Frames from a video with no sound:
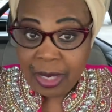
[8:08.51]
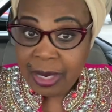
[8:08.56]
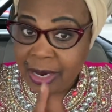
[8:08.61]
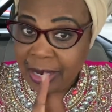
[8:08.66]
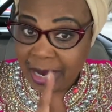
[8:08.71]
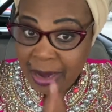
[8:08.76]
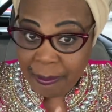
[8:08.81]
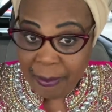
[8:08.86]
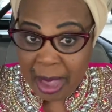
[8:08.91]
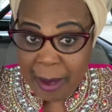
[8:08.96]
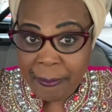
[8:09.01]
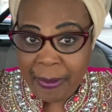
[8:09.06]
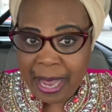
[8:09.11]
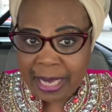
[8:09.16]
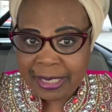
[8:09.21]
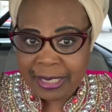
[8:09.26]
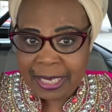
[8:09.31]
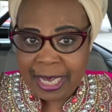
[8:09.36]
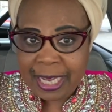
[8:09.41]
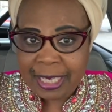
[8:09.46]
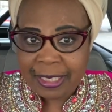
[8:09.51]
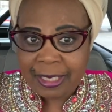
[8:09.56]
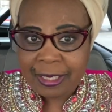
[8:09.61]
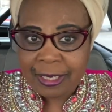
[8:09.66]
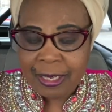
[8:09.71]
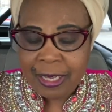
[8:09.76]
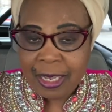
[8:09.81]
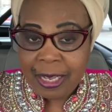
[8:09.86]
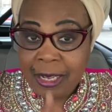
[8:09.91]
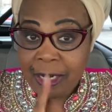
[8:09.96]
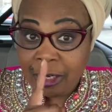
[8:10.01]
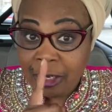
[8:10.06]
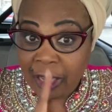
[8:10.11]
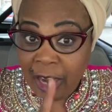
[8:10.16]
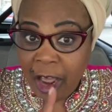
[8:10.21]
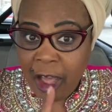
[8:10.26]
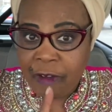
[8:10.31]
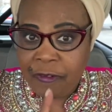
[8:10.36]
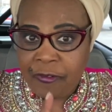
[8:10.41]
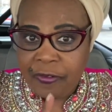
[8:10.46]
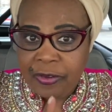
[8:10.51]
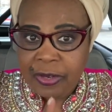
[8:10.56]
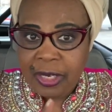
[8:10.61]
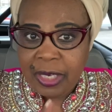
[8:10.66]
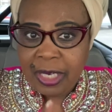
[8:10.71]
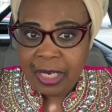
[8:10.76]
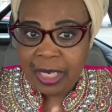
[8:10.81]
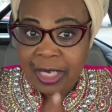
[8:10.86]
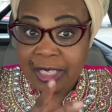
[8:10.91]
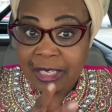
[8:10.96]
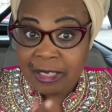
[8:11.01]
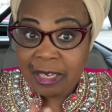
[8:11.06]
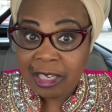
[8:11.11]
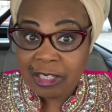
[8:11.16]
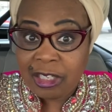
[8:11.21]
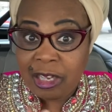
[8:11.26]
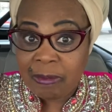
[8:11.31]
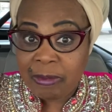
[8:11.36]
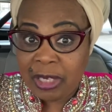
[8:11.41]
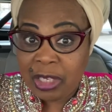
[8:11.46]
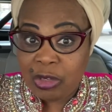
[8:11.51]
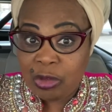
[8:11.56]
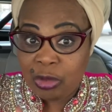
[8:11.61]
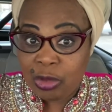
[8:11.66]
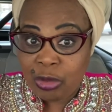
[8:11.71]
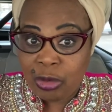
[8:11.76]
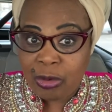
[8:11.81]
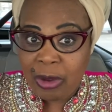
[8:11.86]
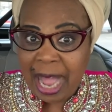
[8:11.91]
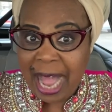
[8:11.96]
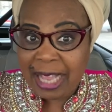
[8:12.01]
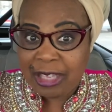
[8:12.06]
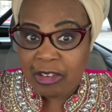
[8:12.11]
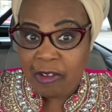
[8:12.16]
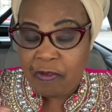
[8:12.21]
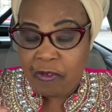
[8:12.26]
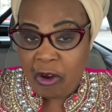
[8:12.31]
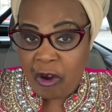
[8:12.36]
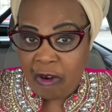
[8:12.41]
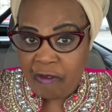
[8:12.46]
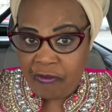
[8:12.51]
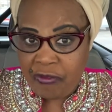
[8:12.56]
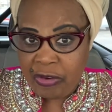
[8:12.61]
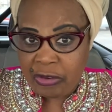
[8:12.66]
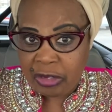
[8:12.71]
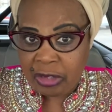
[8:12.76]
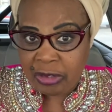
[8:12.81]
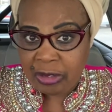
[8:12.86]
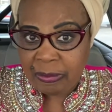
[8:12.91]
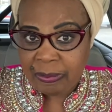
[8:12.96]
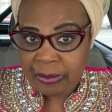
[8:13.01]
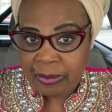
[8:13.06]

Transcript: Remember, I said, love is not something you do out of comfort,